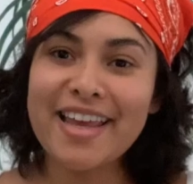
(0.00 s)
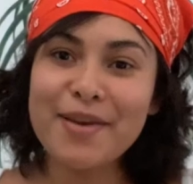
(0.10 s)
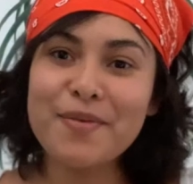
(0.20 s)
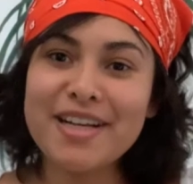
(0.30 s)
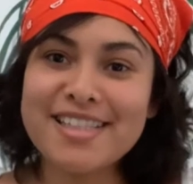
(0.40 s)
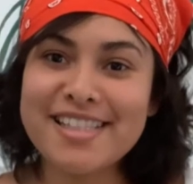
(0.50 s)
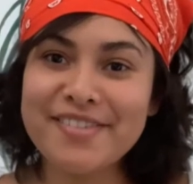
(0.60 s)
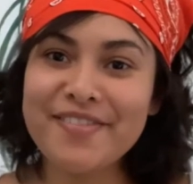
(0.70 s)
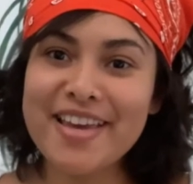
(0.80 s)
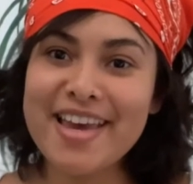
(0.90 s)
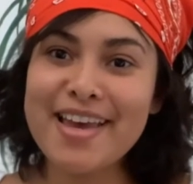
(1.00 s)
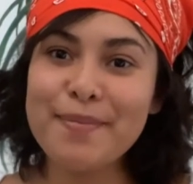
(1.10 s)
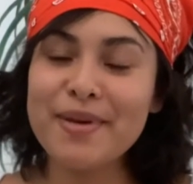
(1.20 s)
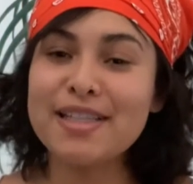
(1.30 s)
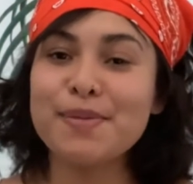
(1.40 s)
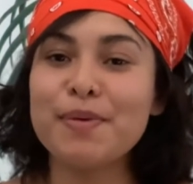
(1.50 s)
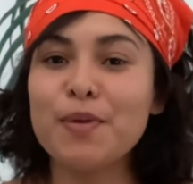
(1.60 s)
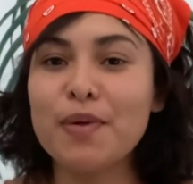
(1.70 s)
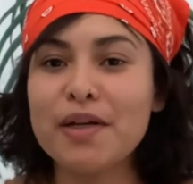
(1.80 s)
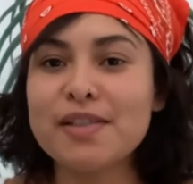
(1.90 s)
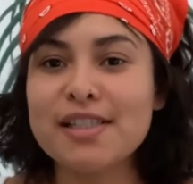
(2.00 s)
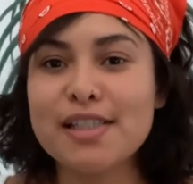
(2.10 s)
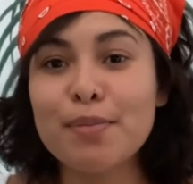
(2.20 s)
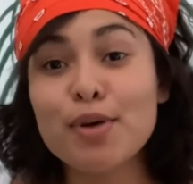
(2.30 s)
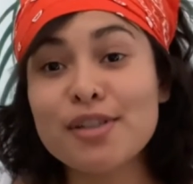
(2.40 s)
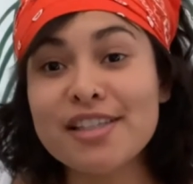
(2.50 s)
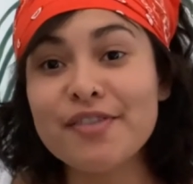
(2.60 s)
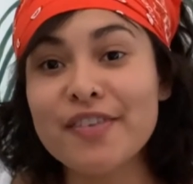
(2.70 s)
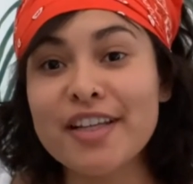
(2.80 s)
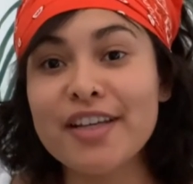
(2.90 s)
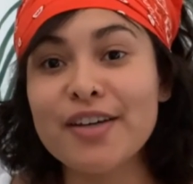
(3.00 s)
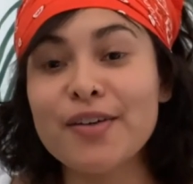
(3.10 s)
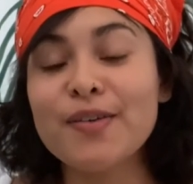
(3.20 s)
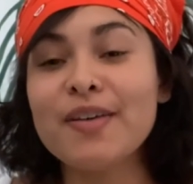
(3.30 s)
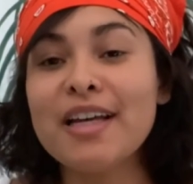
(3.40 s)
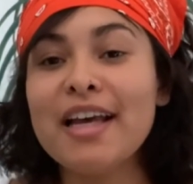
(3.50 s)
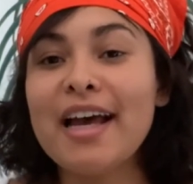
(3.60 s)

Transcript: Hey YT fam, it's been a while since I posted a video.